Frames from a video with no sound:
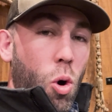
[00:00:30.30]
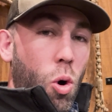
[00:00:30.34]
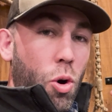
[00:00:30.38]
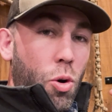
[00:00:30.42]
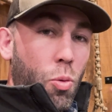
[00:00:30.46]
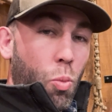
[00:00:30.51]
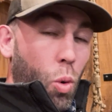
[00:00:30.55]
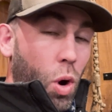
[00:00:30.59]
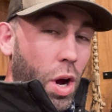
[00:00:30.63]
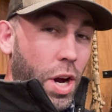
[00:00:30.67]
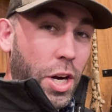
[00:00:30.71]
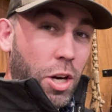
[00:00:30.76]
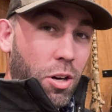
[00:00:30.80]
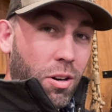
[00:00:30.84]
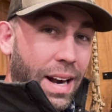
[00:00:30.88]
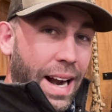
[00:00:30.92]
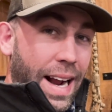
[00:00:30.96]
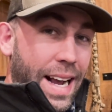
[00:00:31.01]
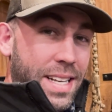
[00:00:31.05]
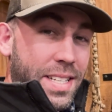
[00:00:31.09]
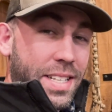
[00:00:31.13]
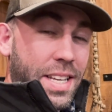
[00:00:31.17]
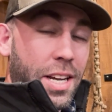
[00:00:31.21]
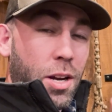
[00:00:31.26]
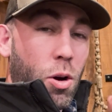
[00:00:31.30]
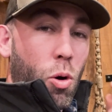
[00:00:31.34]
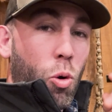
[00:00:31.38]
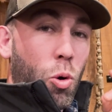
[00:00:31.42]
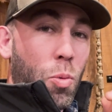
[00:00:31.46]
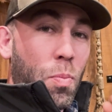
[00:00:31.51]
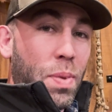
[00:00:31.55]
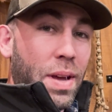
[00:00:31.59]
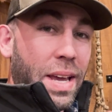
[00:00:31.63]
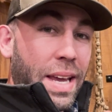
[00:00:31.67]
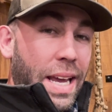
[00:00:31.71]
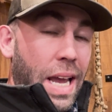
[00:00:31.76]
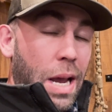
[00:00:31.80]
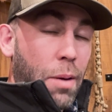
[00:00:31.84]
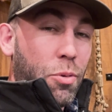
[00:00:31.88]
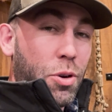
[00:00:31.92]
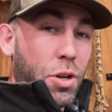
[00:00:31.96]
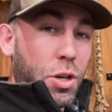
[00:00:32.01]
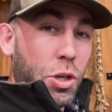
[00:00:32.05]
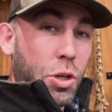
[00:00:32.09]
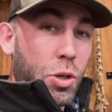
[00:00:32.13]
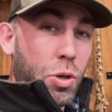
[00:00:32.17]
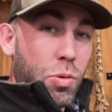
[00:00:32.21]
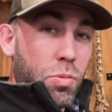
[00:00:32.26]
what you're asking or being able
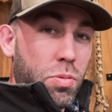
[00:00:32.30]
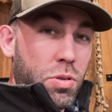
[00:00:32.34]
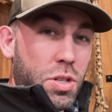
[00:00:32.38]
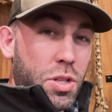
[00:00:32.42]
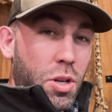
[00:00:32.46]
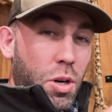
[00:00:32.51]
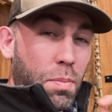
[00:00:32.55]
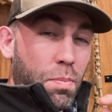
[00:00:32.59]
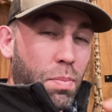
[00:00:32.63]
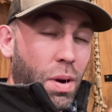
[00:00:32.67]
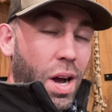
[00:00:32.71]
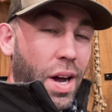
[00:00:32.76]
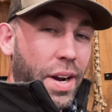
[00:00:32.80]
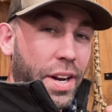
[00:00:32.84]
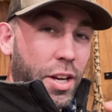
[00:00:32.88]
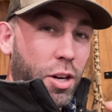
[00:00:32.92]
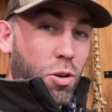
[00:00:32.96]
to use their body